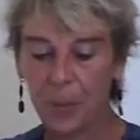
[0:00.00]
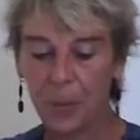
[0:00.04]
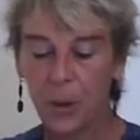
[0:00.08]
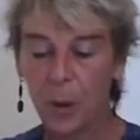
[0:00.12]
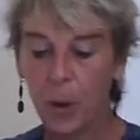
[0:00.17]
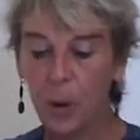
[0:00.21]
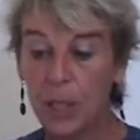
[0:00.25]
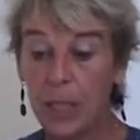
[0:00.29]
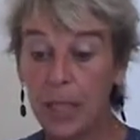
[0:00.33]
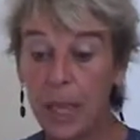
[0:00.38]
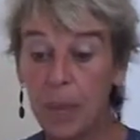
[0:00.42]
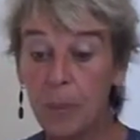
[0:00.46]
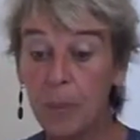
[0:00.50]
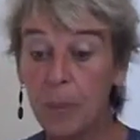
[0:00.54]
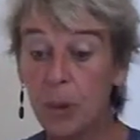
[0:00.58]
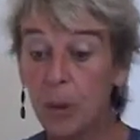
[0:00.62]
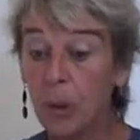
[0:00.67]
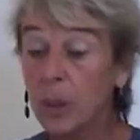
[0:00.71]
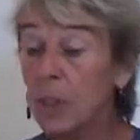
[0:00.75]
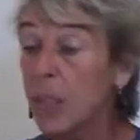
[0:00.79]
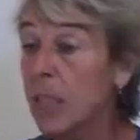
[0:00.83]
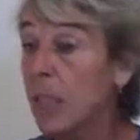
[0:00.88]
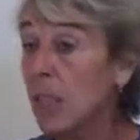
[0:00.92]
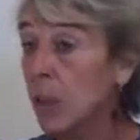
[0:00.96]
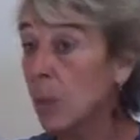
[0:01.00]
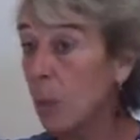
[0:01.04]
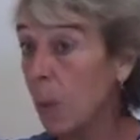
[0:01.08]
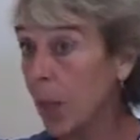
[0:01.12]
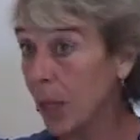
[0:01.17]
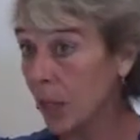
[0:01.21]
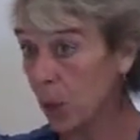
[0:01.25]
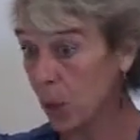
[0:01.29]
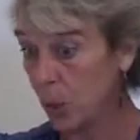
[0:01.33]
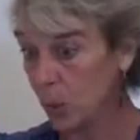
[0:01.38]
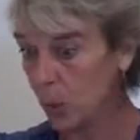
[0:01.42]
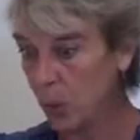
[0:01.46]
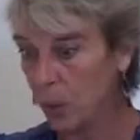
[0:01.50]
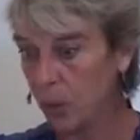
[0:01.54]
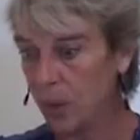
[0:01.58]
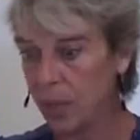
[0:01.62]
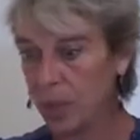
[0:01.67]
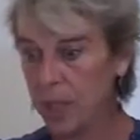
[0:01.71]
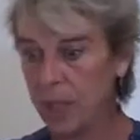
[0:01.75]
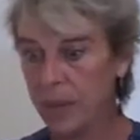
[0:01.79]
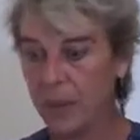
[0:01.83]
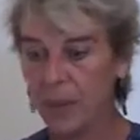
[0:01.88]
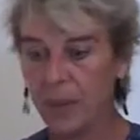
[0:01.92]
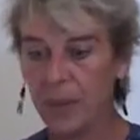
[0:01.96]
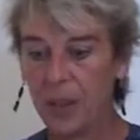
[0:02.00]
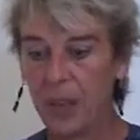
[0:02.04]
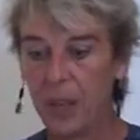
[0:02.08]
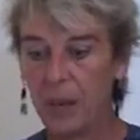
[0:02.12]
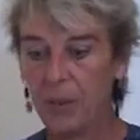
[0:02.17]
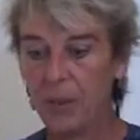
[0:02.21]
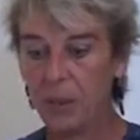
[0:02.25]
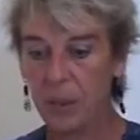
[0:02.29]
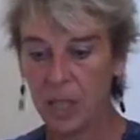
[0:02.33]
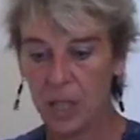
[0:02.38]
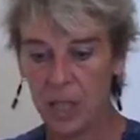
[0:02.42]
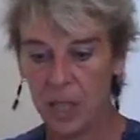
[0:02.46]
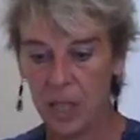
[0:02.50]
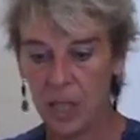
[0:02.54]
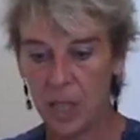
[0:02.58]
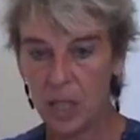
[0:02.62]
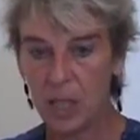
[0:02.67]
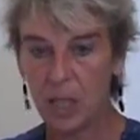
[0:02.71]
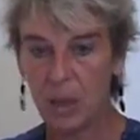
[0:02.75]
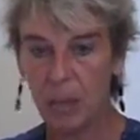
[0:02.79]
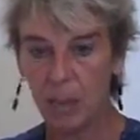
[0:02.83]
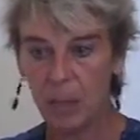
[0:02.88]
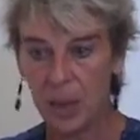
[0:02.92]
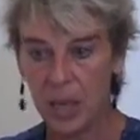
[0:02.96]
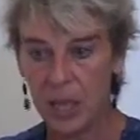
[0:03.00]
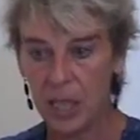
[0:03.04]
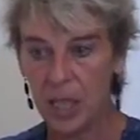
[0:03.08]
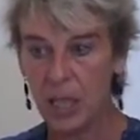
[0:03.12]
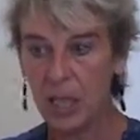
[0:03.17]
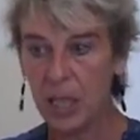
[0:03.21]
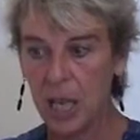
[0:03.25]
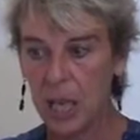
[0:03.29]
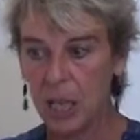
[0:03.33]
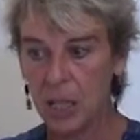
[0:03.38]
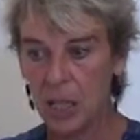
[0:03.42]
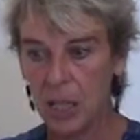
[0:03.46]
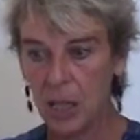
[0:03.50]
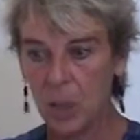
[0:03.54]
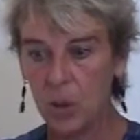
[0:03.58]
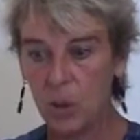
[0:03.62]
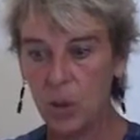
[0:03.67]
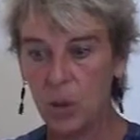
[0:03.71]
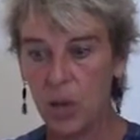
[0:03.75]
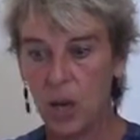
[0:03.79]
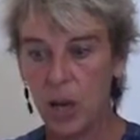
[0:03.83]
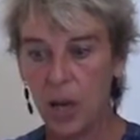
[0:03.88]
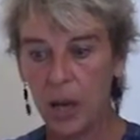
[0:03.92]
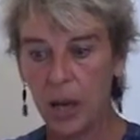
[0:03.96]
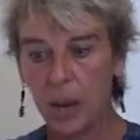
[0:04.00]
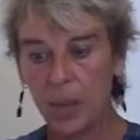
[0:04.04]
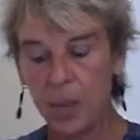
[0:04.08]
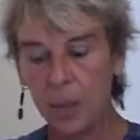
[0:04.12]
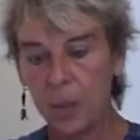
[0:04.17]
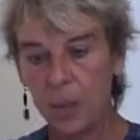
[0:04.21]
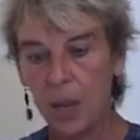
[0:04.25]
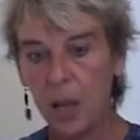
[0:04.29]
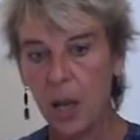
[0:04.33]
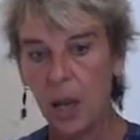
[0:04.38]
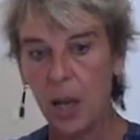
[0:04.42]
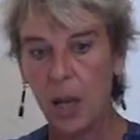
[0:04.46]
or it can be only in one story. For instance, the patient tells you, um,